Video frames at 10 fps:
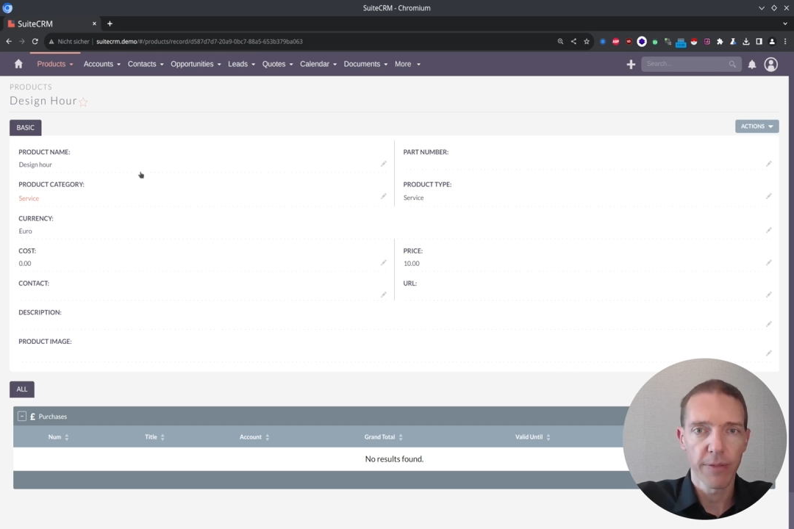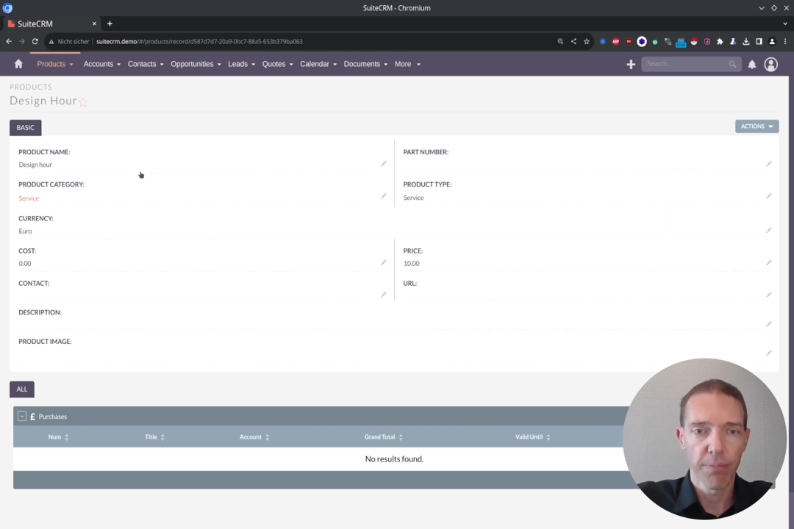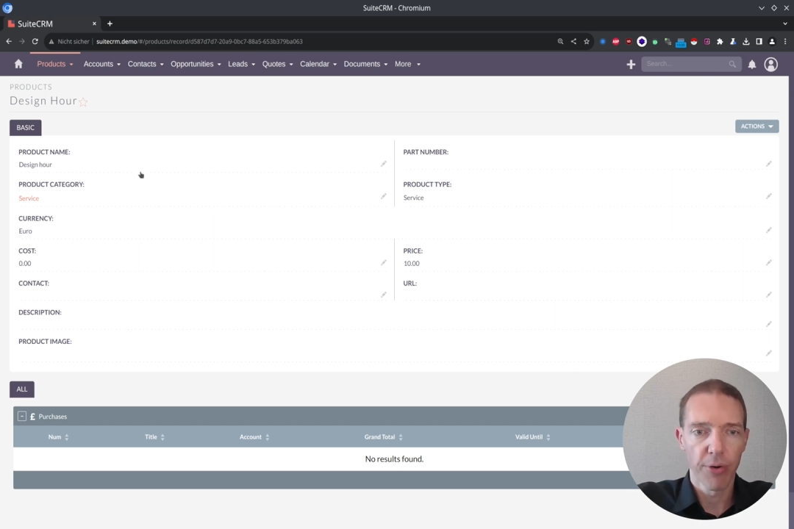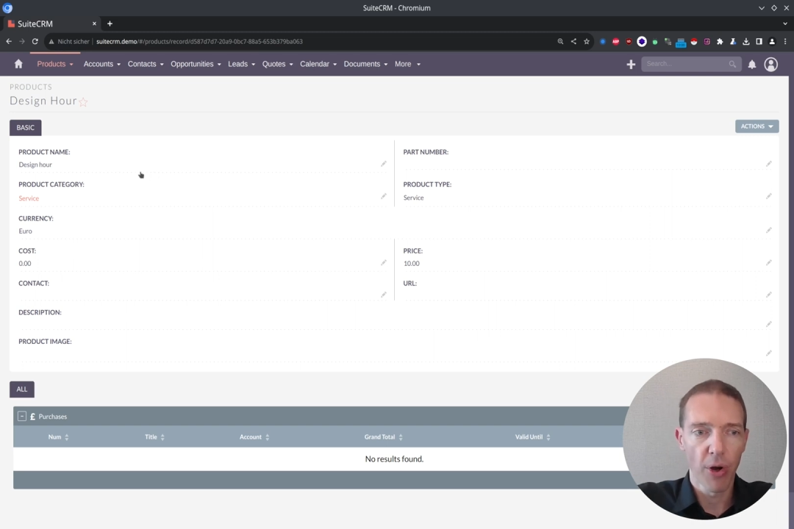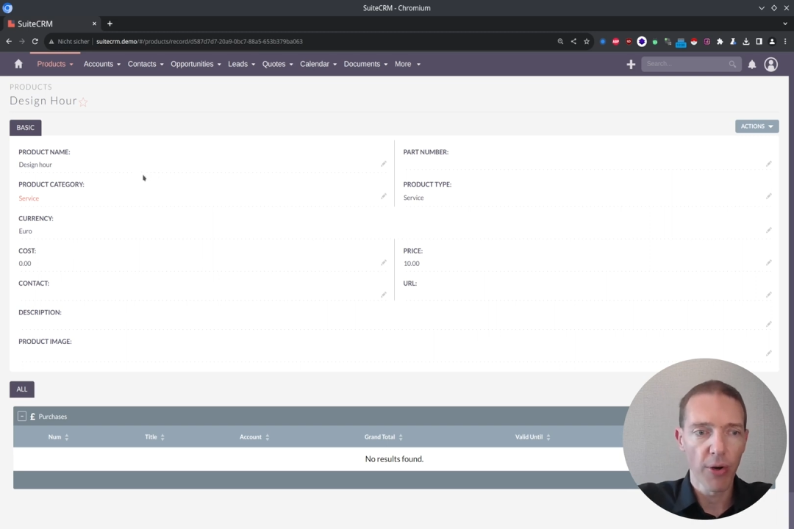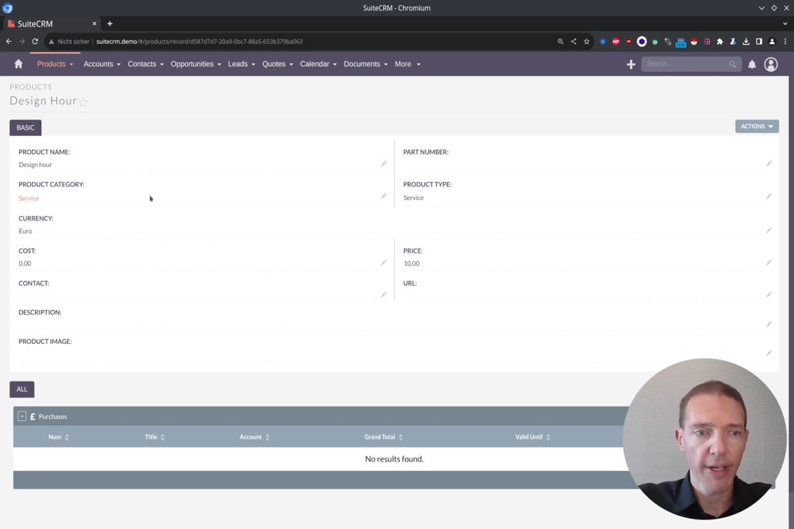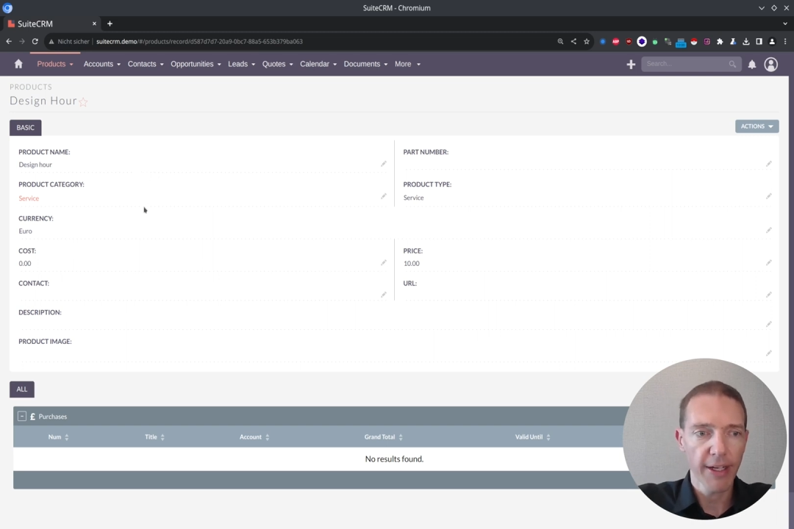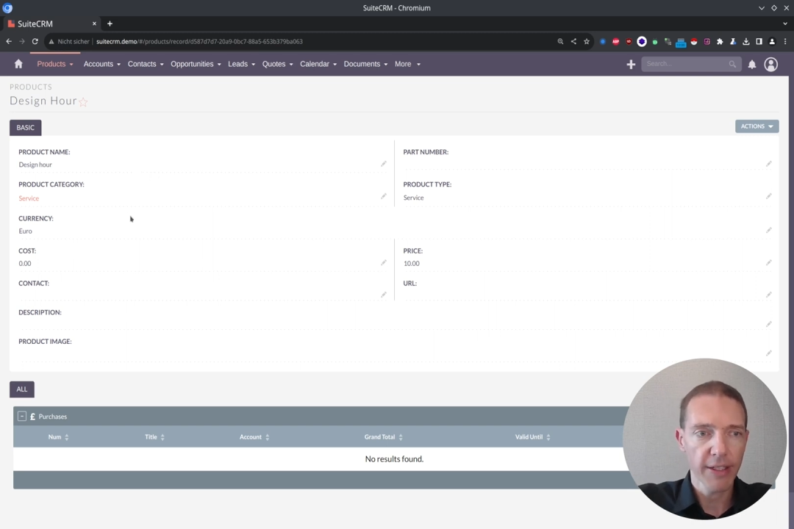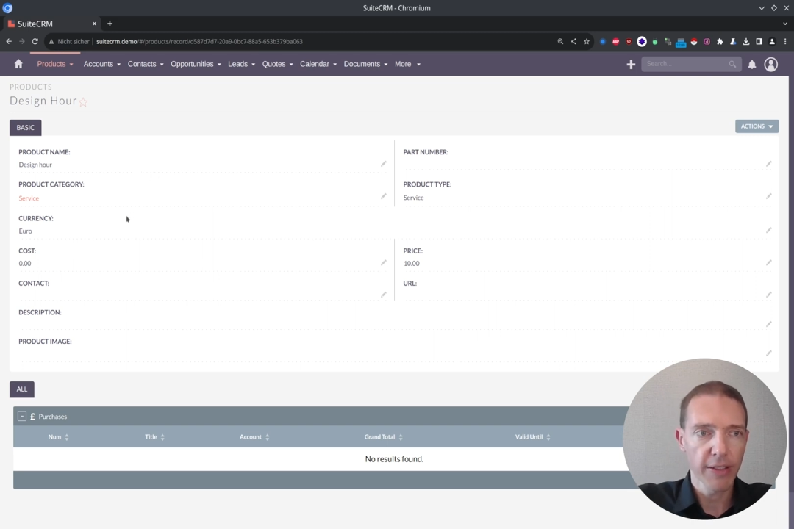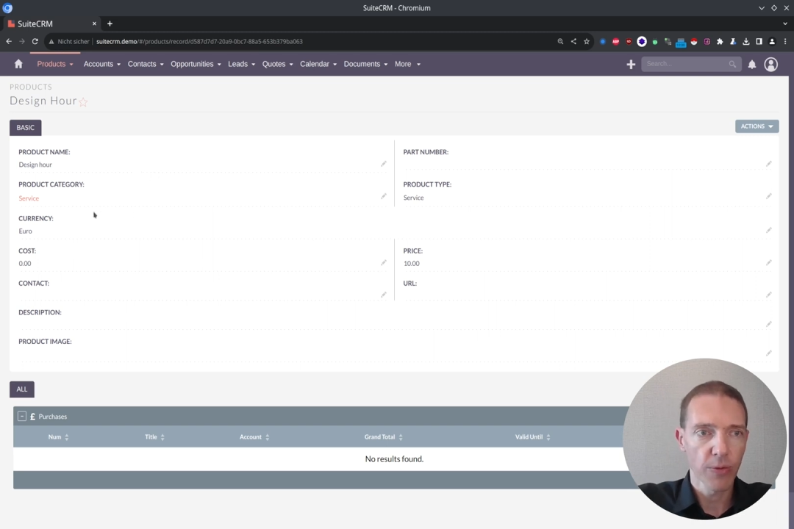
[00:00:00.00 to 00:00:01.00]

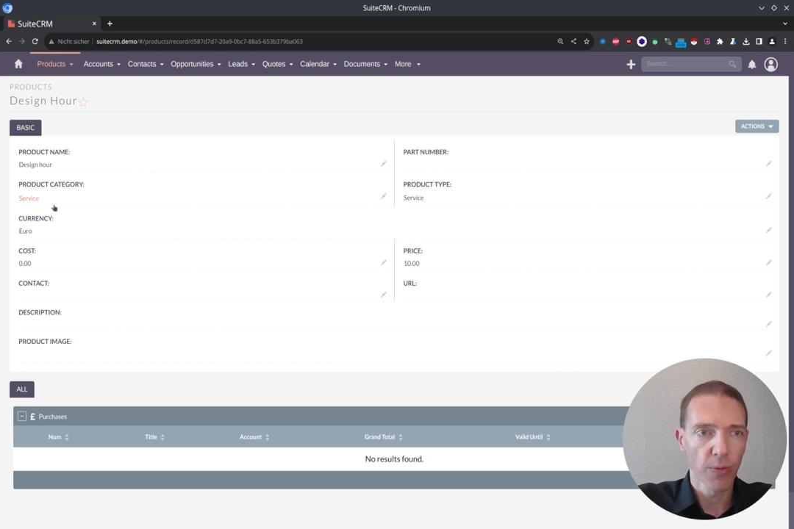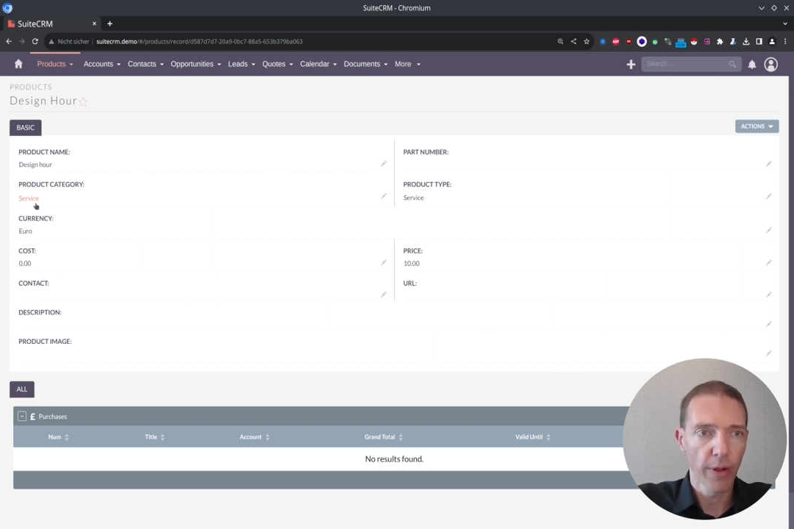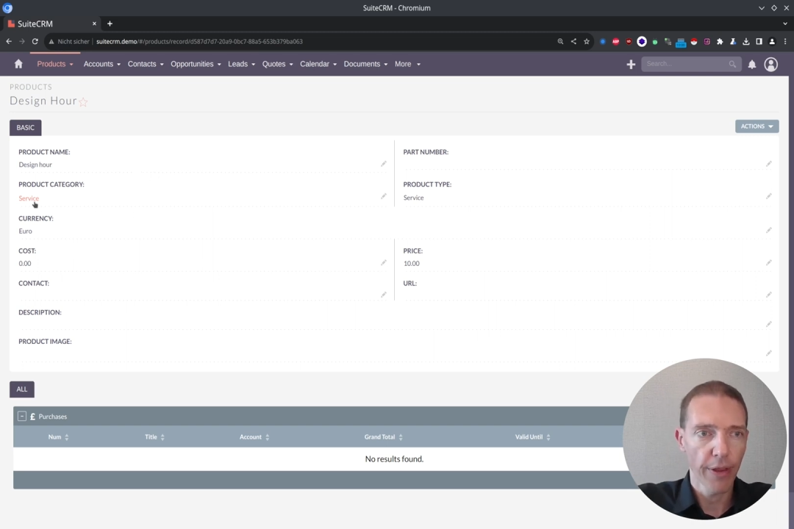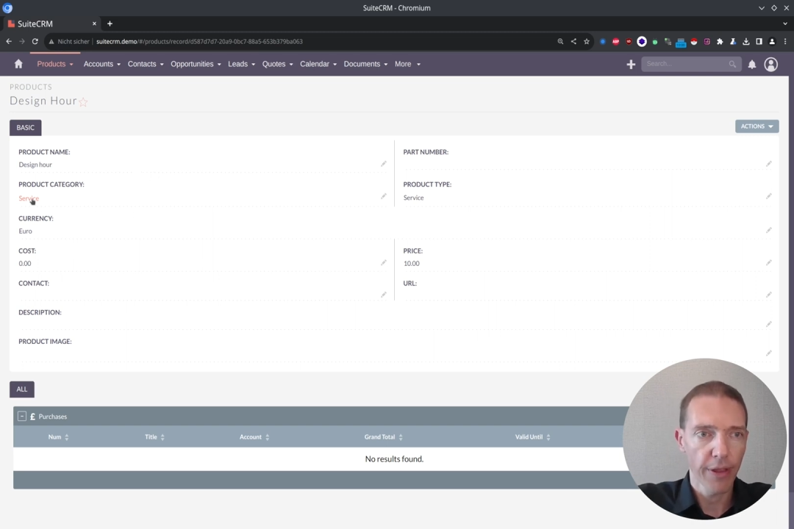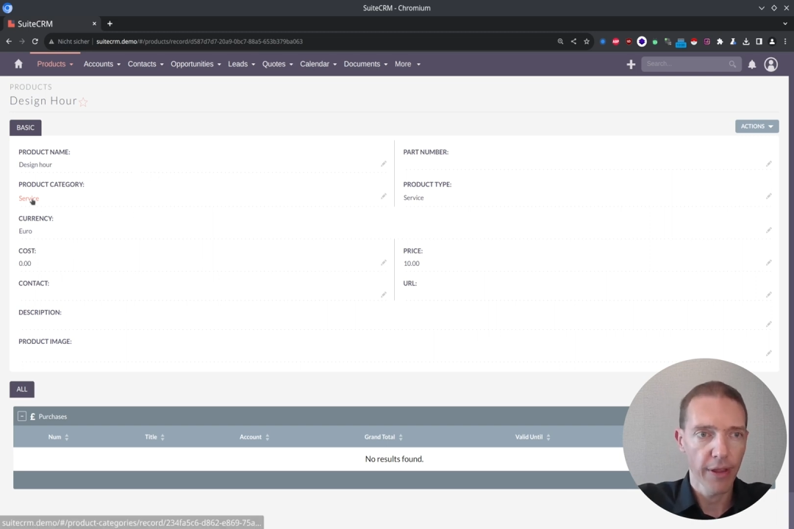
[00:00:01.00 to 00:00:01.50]
product with